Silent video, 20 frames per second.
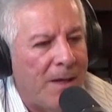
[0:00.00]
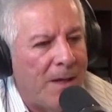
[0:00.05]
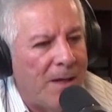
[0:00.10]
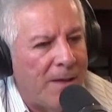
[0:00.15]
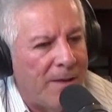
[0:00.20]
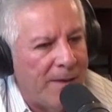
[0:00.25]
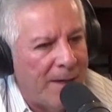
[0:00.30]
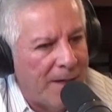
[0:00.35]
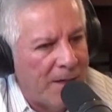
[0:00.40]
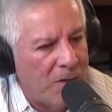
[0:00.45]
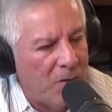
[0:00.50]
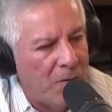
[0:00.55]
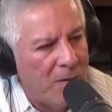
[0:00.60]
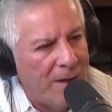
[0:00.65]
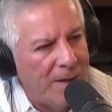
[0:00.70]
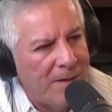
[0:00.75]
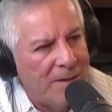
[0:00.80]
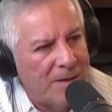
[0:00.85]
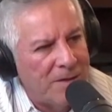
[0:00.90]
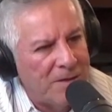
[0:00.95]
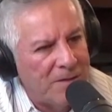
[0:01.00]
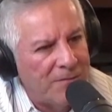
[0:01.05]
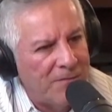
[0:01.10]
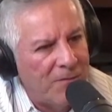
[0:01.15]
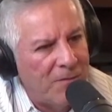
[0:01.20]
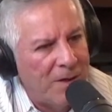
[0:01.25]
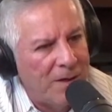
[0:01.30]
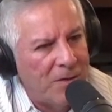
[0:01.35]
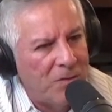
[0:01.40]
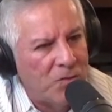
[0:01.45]
Thank you again. This is
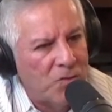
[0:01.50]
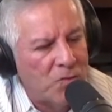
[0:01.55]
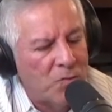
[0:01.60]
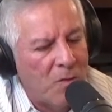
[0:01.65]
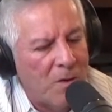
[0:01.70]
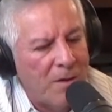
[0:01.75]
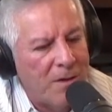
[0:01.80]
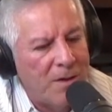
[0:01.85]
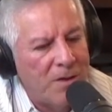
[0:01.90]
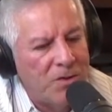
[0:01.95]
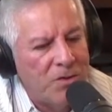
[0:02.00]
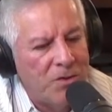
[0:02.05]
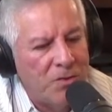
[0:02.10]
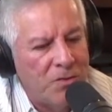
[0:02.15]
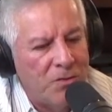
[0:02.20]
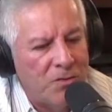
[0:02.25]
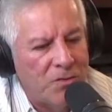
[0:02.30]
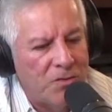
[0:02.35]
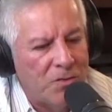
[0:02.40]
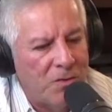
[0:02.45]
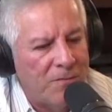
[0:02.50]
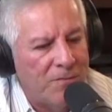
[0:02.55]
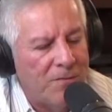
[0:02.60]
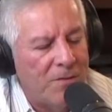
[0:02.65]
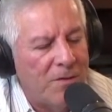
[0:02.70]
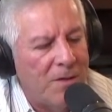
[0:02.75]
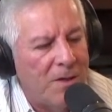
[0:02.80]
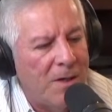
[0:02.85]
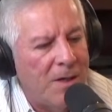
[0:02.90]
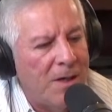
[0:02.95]
Fernando Suarez, your server,
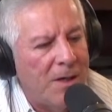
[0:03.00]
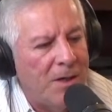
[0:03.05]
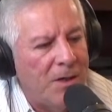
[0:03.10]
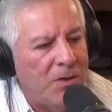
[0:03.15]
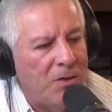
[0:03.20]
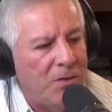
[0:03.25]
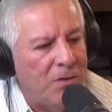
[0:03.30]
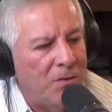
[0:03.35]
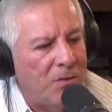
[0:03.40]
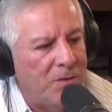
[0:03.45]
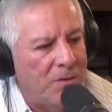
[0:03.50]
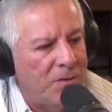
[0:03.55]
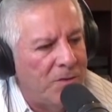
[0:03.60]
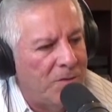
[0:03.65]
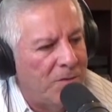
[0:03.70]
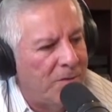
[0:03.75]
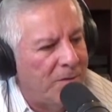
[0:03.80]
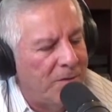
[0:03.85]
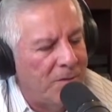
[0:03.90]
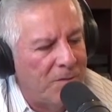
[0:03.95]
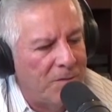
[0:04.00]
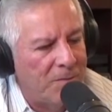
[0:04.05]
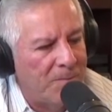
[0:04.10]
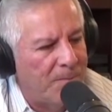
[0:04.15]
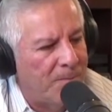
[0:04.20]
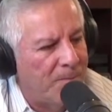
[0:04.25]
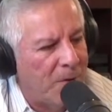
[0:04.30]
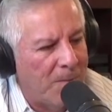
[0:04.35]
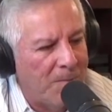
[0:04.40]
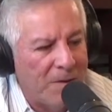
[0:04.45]
your
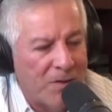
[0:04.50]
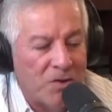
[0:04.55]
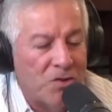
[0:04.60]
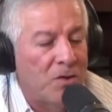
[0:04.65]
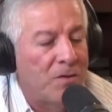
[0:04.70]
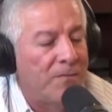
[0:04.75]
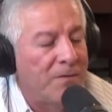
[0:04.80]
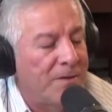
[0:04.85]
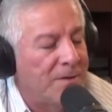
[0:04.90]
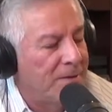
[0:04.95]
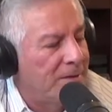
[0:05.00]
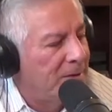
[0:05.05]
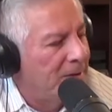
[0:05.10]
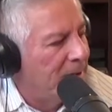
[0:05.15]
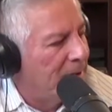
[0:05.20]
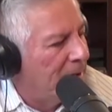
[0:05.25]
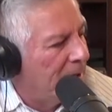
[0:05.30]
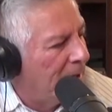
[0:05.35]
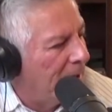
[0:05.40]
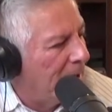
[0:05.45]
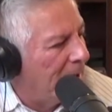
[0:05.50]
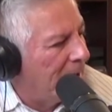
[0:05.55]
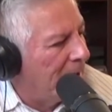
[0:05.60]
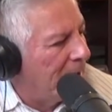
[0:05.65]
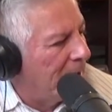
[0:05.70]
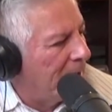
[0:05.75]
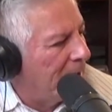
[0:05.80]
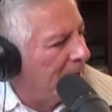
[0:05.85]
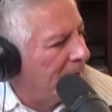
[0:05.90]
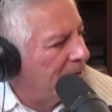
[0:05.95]
public servant,
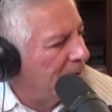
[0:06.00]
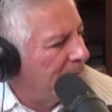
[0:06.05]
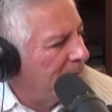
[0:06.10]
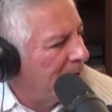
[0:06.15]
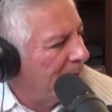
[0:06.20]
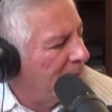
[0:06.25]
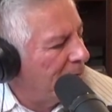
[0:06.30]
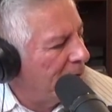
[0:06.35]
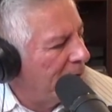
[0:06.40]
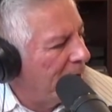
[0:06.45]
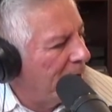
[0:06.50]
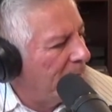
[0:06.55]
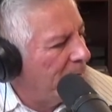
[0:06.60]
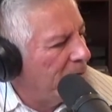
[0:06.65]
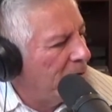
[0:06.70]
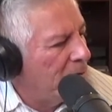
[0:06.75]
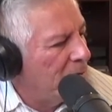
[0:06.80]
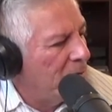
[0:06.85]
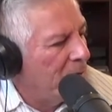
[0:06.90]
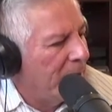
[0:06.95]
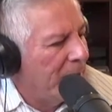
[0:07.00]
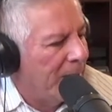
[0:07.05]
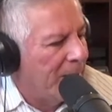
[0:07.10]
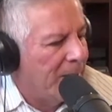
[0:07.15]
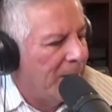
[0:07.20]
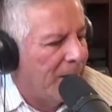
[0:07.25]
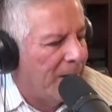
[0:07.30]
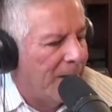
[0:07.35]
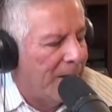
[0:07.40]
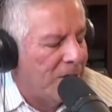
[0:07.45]
to be able to help you and
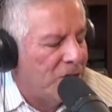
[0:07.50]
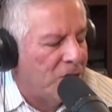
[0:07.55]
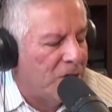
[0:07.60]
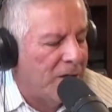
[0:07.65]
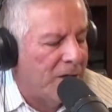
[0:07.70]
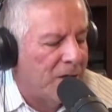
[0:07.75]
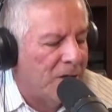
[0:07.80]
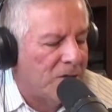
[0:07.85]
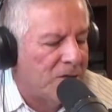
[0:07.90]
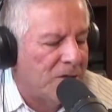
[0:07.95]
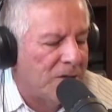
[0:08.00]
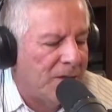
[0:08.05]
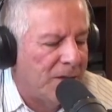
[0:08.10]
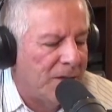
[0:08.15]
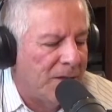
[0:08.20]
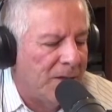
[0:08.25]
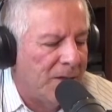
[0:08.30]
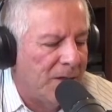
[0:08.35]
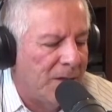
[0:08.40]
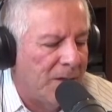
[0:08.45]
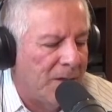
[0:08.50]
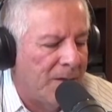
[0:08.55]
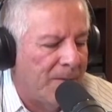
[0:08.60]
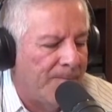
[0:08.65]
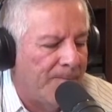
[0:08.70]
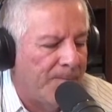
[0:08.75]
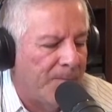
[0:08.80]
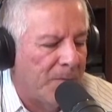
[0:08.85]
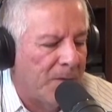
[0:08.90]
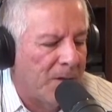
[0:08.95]
educate us in
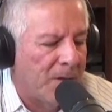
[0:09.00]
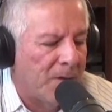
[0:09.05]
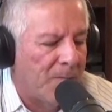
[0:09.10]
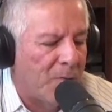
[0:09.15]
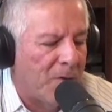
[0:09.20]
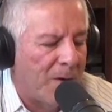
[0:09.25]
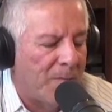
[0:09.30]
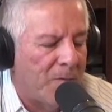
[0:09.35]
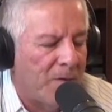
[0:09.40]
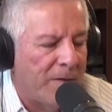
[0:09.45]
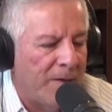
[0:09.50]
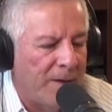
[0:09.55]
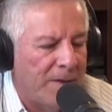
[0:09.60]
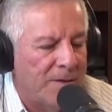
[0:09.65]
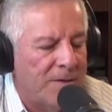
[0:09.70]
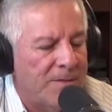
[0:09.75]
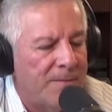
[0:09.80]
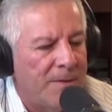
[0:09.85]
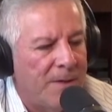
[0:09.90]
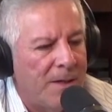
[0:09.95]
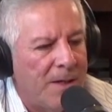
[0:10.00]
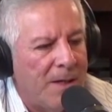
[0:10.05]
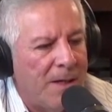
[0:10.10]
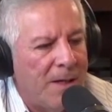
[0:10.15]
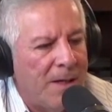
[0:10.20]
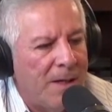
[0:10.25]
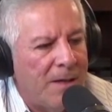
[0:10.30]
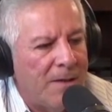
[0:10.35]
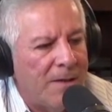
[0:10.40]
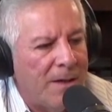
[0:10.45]
the proper things.
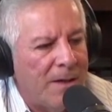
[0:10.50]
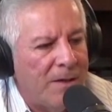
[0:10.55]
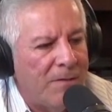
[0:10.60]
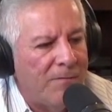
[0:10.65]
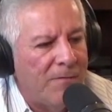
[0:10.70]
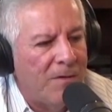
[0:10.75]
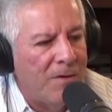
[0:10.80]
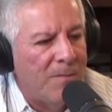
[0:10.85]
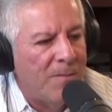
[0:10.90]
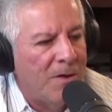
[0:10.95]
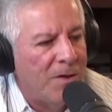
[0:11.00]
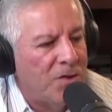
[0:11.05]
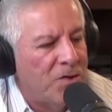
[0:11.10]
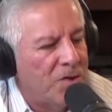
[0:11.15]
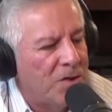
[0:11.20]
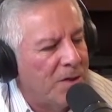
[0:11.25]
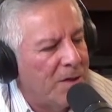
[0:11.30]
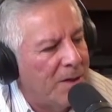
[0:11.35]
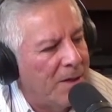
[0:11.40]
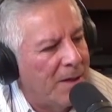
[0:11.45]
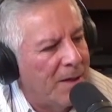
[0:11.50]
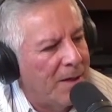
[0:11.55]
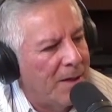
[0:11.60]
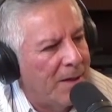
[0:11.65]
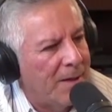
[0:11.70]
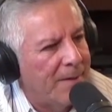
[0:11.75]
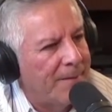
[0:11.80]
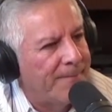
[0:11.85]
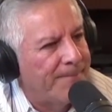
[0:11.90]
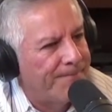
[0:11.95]
Thank you very much.
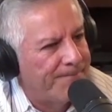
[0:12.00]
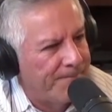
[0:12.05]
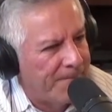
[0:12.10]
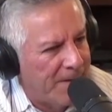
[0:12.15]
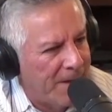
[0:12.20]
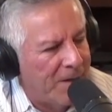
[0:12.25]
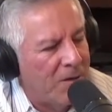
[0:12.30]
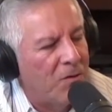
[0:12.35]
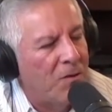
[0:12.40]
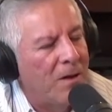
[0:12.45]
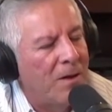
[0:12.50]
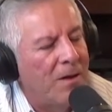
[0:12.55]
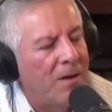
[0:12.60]
Thank you, Khalil.